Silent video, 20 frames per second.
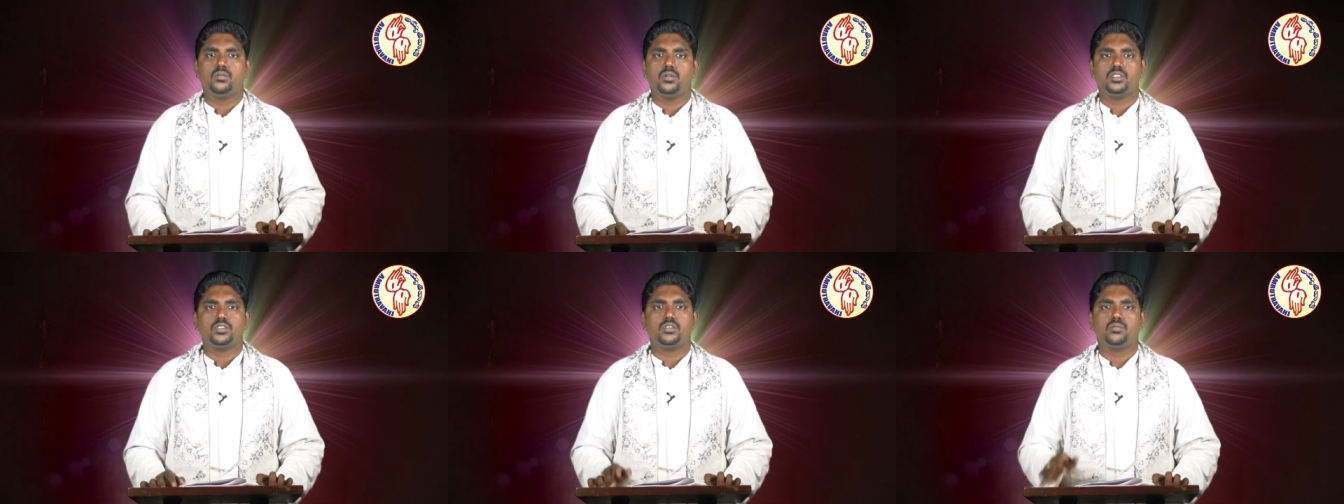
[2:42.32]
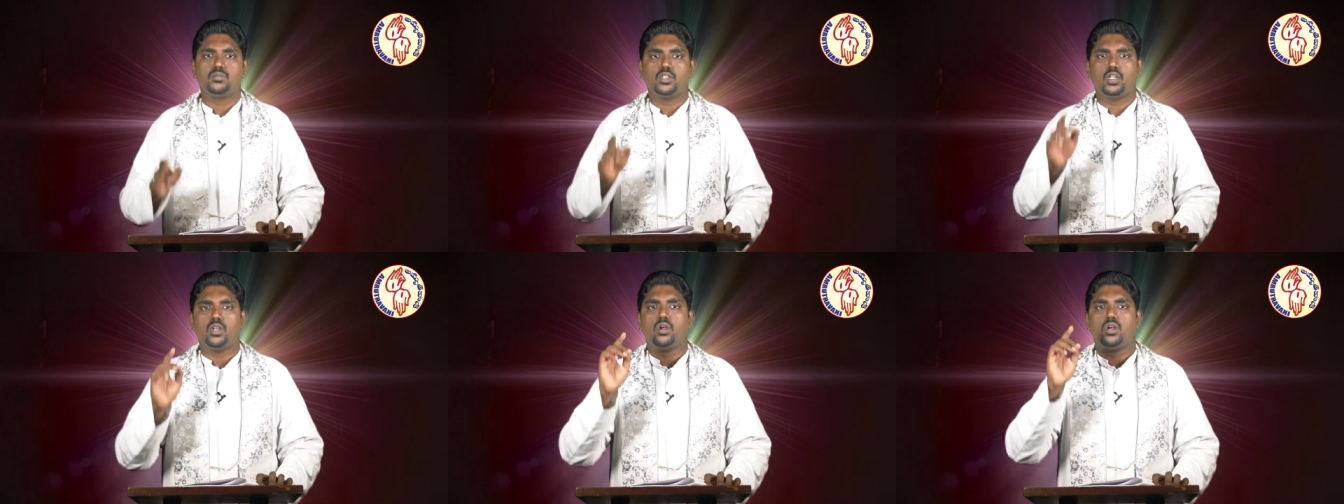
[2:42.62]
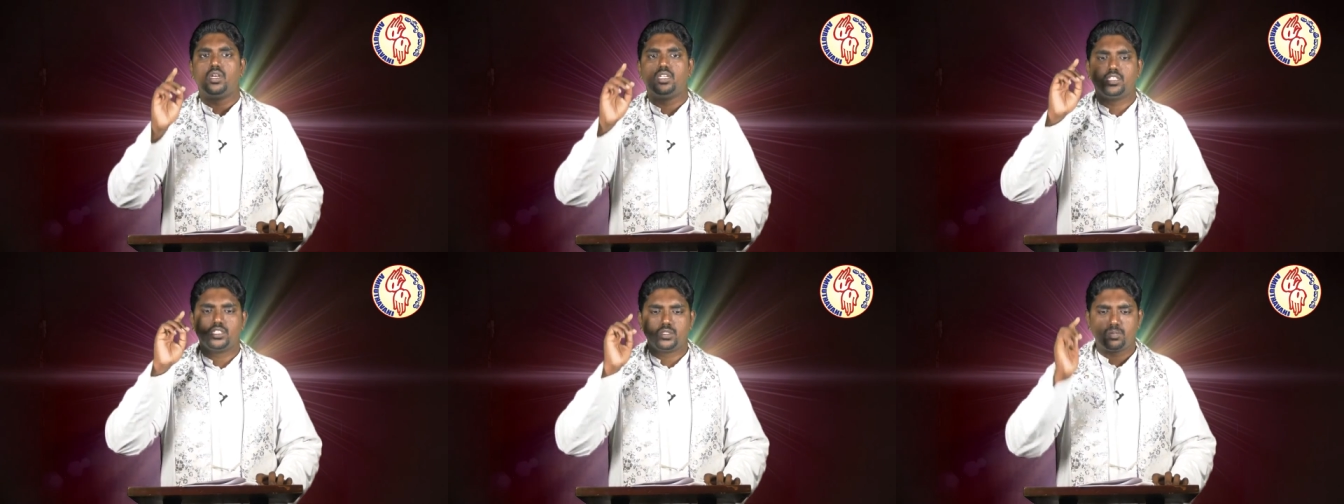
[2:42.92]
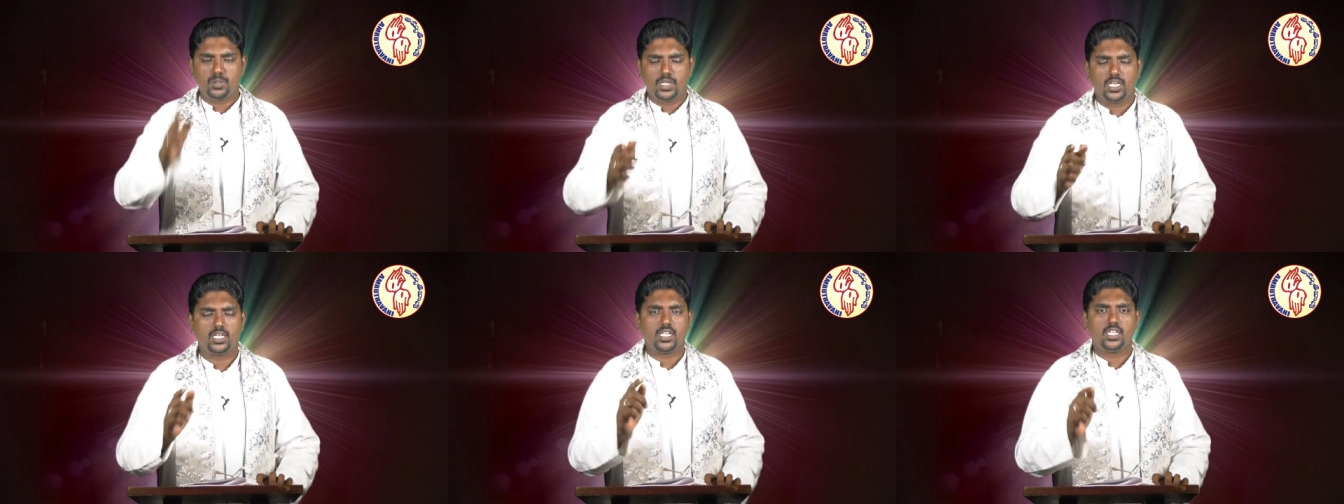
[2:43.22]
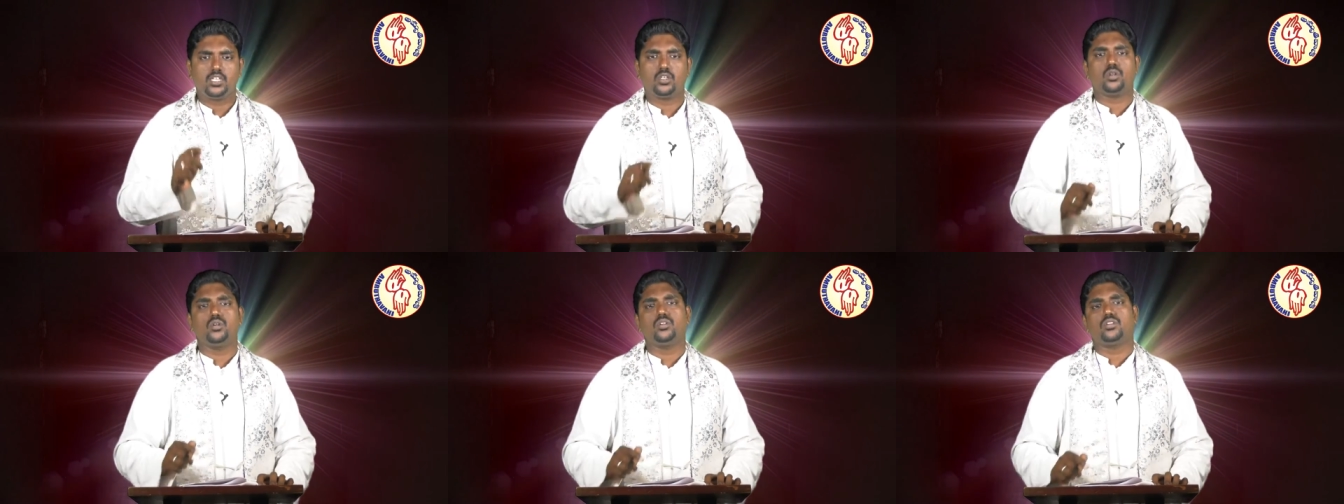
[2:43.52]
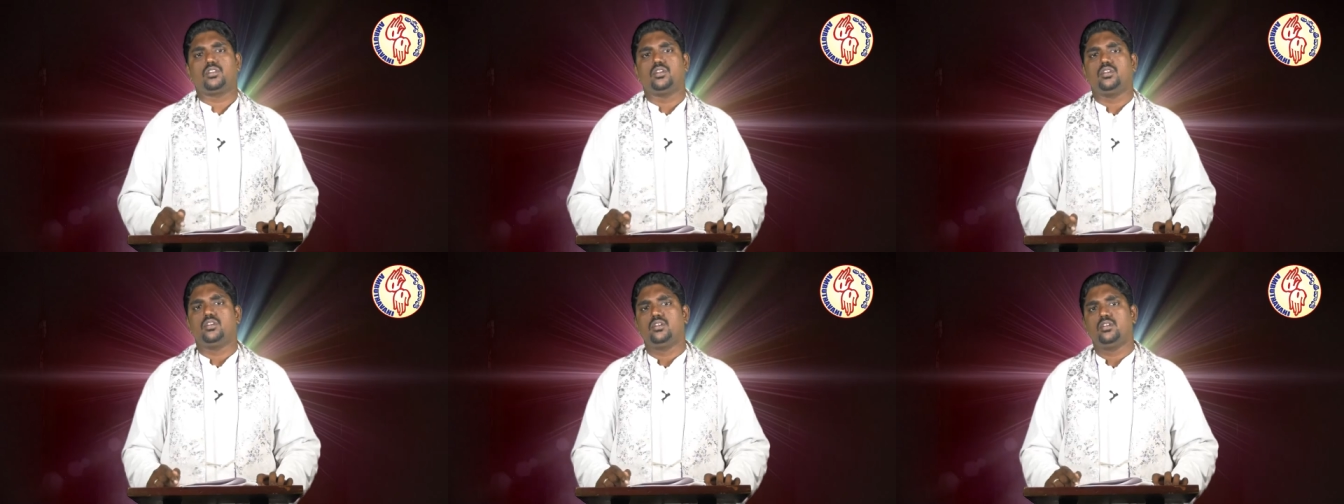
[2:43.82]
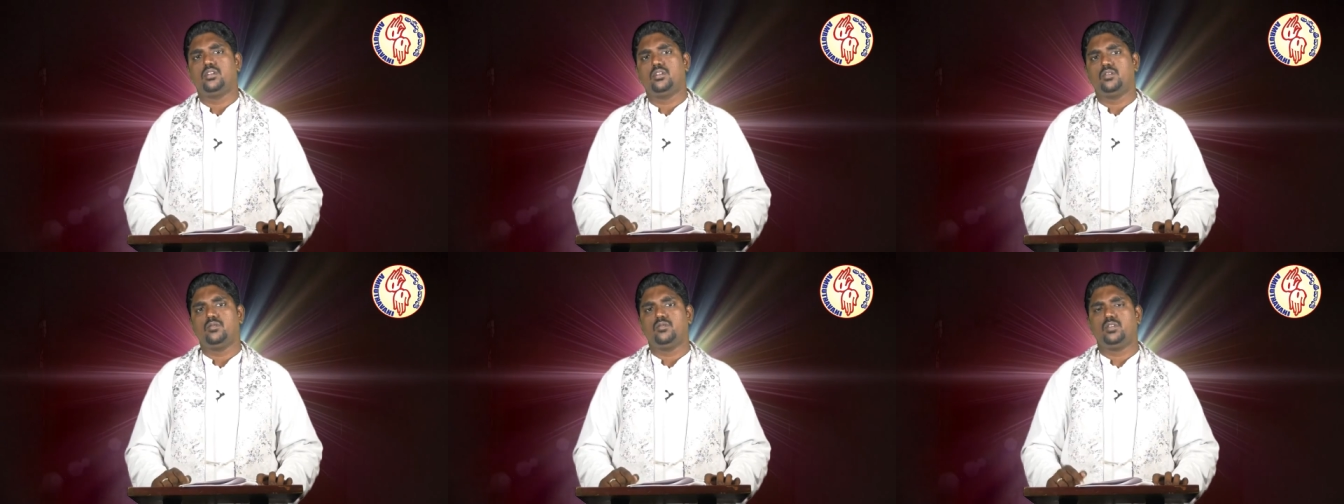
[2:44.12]
Worship the Lord in spirit and truth,
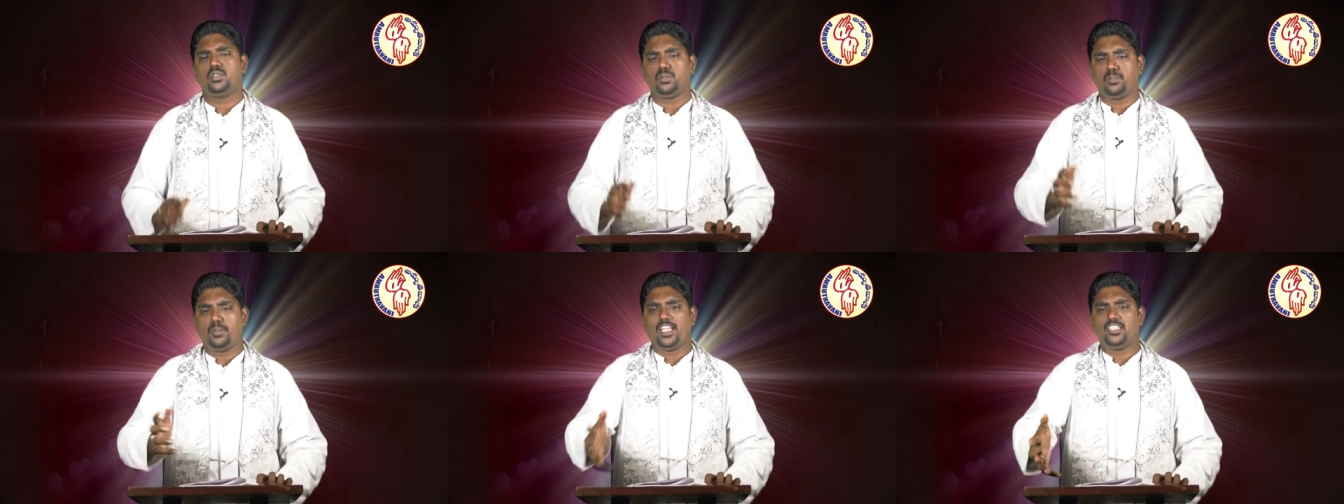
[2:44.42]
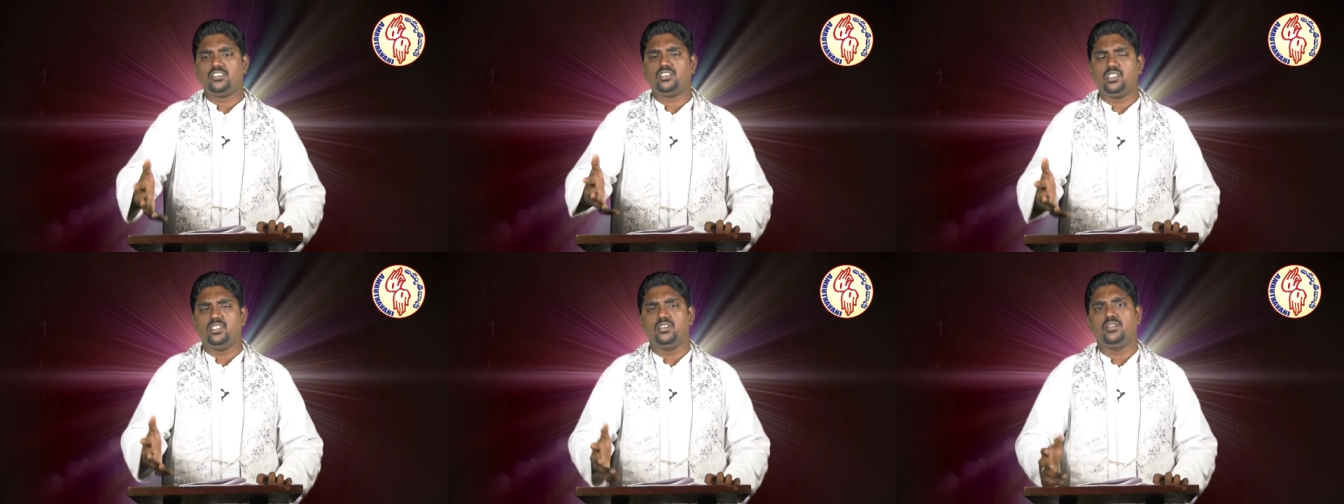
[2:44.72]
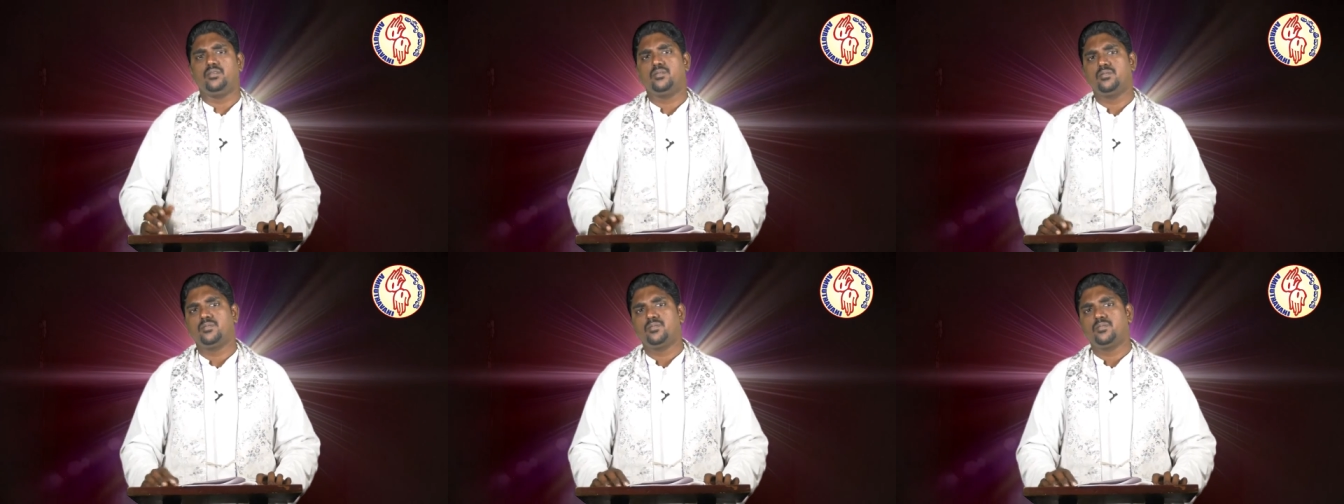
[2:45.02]
with passion.